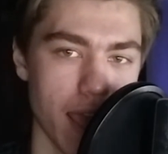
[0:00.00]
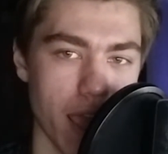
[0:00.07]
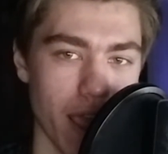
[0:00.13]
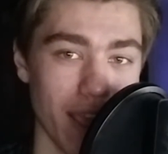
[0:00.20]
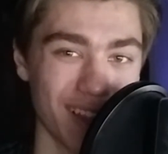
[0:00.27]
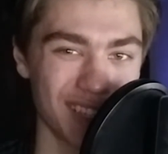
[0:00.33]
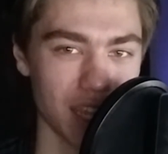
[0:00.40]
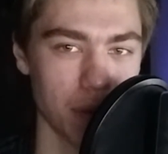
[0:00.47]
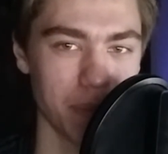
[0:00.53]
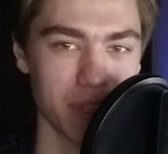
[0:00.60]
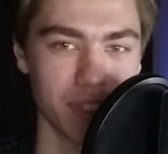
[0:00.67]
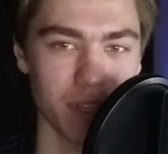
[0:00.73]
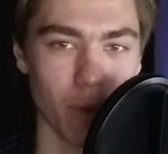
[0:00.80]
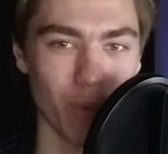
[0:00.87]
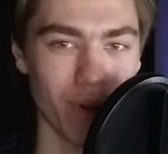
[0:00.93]
it's gonna be
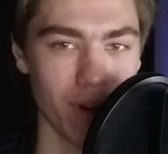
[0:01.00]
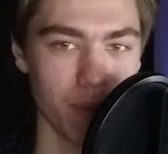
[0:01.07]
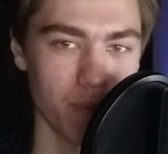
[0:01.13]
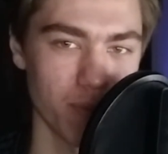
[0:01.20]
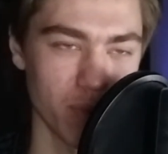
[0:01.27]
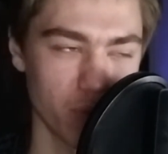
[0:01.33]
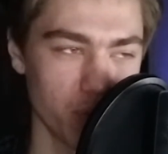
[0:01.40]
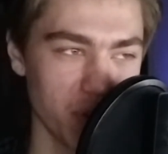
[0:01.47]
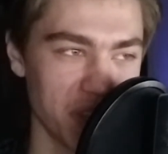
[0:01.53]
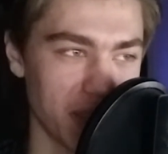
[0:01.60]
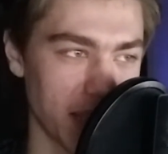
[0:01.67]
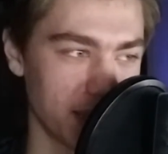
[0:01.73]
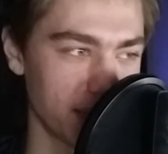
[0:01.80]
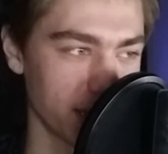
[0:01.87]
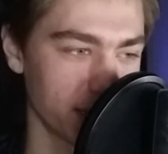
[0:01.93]
somewhere in between
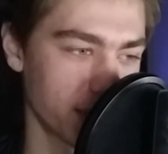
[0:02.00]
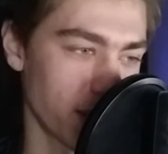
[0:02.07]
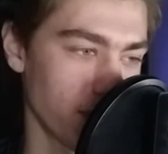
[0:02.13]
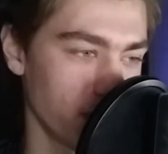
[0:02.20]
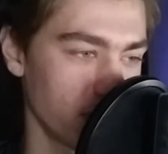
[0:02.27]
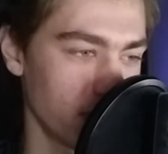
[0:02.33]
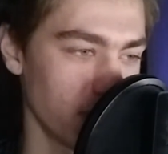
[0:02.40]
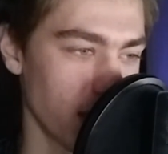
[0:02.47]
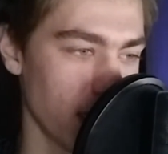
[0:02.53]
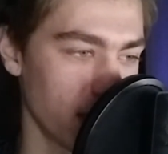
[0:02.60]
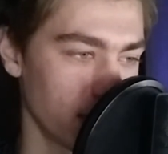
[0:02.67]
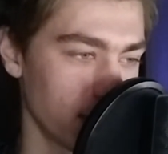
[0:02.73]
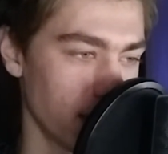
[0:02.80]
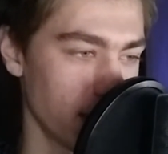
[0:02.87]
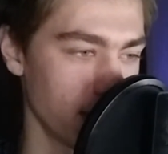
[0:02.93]
a 1070
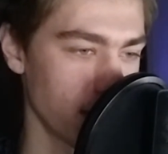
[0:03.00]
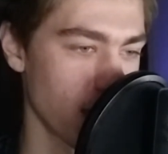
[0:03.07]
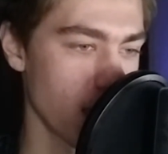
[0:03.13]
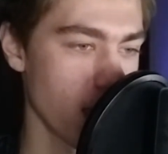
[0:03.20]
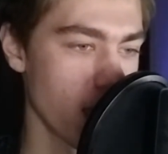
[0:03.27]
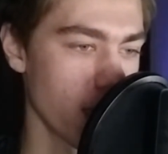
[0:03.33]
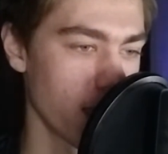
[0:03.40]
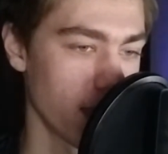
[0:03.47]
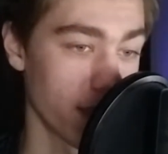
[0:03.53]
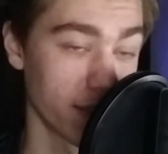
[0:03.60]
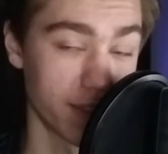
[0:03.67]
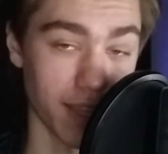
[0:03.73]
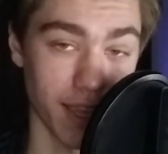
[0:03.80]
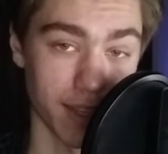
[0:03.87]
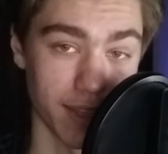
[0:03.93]
and a
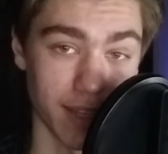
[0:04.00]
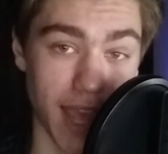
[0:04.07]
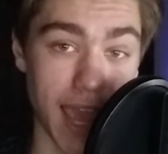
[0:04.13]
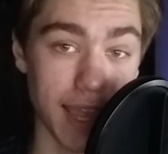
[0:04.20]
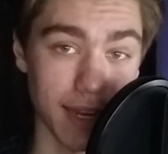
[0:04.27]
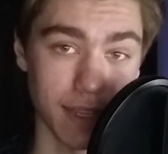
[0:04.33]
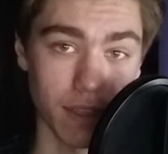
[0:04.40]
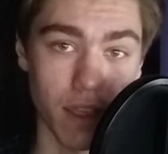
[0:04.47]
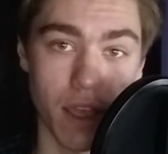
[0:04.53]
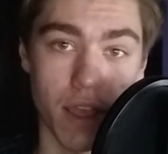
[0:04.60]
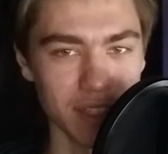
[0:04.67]
1080.